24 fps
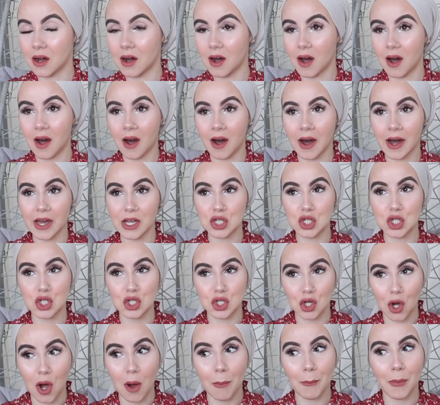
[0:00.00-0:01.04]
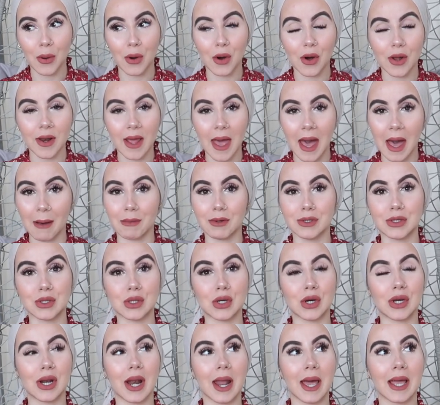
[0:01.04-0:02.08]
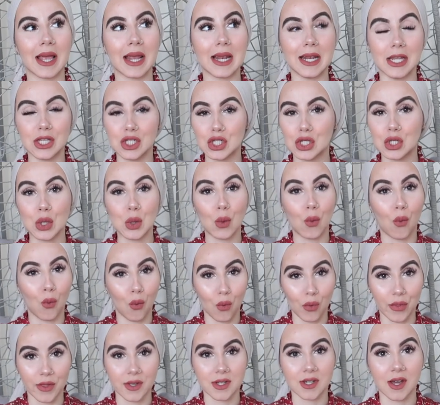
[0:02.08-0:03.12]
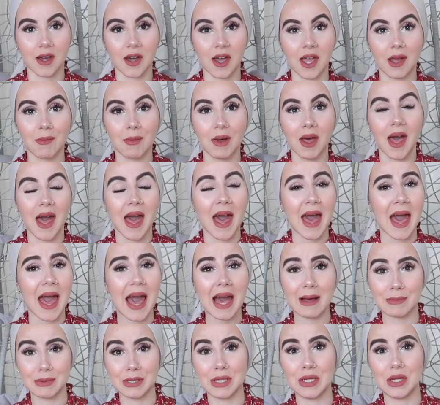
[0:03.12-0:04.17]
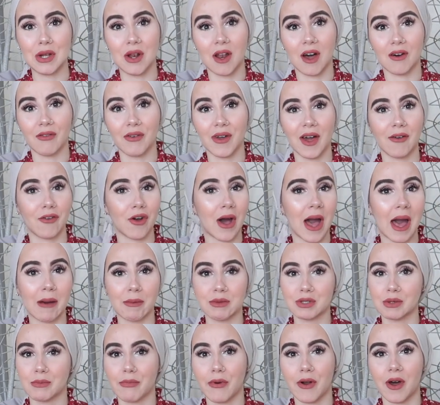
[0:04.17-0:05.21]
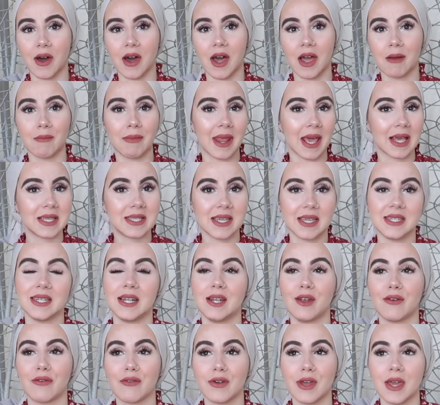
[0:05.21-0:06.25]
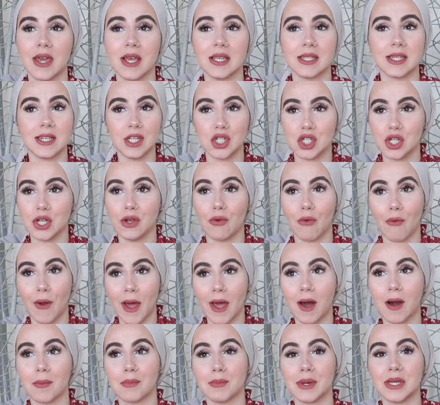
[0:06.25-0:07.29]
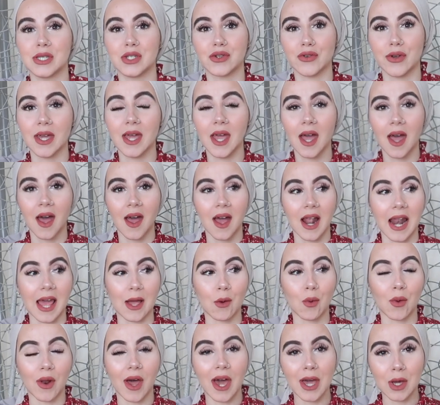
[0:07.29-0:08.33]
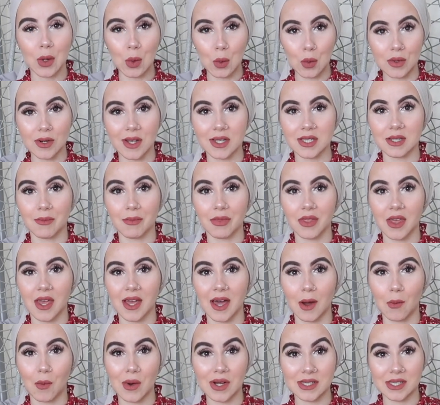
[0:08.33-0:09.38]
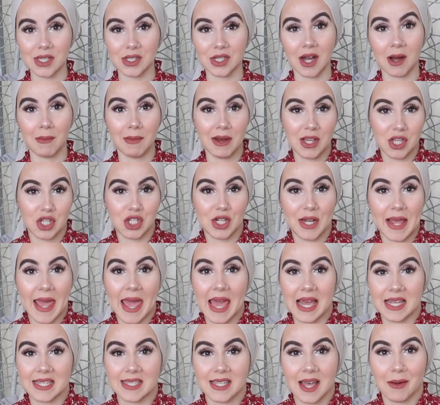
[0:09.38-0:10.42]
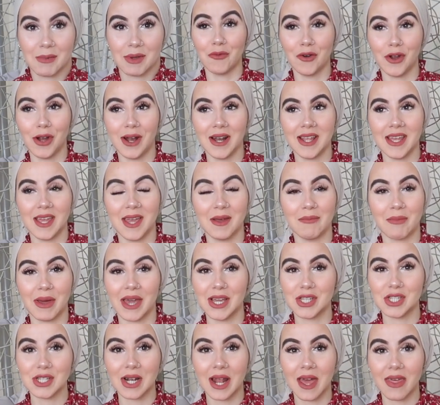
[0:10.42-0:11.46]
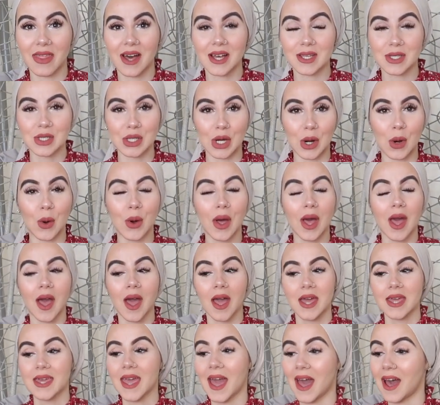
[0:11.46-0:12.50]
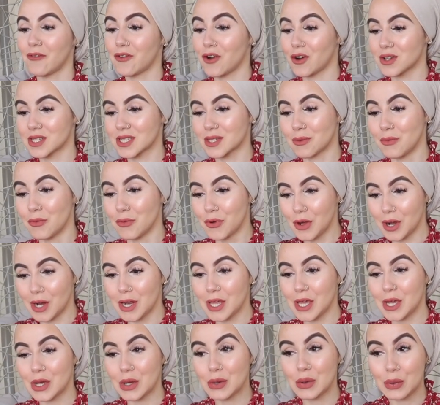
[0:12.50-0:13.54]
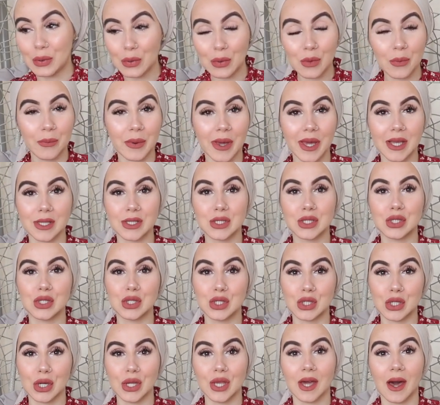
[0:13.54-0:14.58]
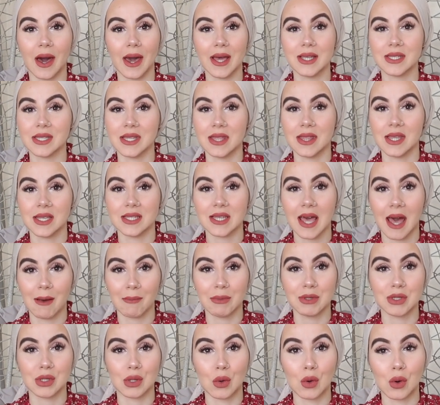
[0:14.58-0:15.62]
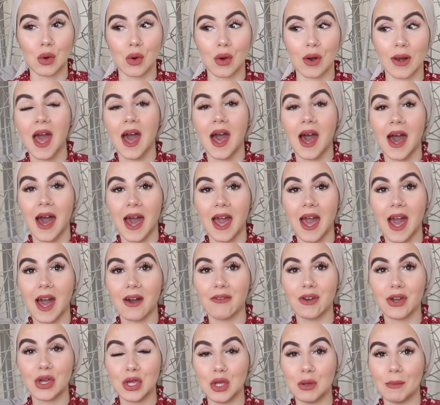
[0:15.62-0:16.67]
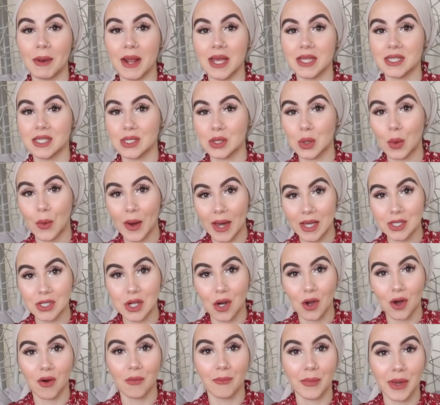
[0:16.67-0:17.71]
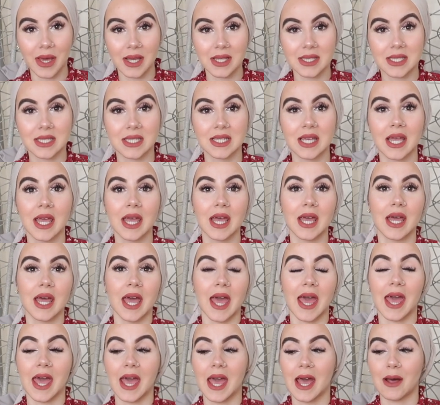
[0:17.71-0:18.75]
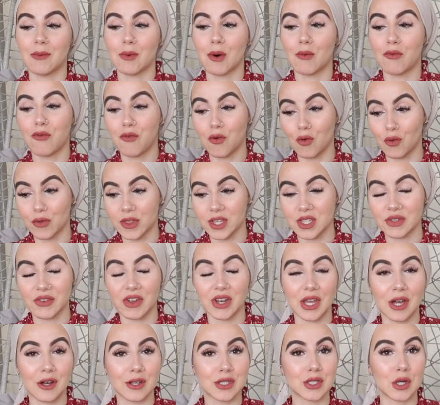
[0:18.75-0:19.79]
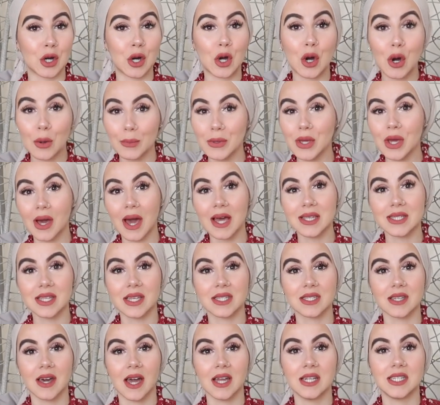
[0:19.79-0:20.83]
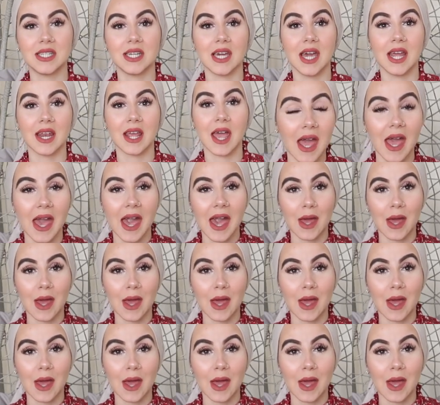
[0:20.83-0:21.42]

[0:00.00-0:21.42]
I shop on Amazon like literally all the time. Absolutely love it. I've got Amazon Prime, next day delivery is literally right off my street. Like when I order something, I want it to come literally ASAP. I'm really impatient like that. So yeah, I've got some really cool bits to show you guys in this Amazon haul. I have accumulated quite a lot of bits um, for this video. So hope you guys excited.